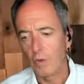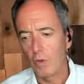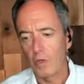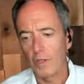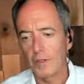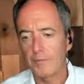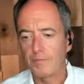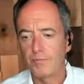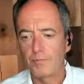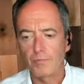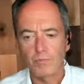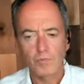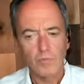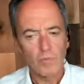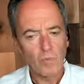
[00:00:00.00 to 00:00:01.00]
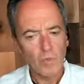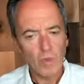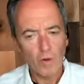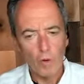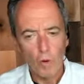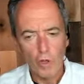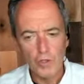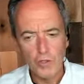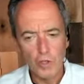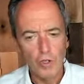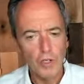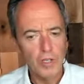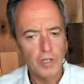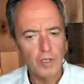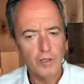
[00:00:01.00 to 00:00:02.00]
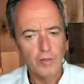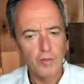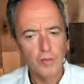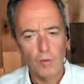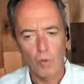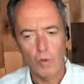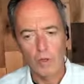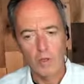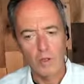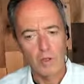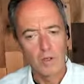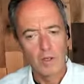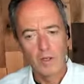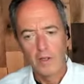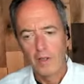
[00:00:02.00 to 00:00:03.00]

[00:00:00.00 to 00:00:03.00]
or alternative or,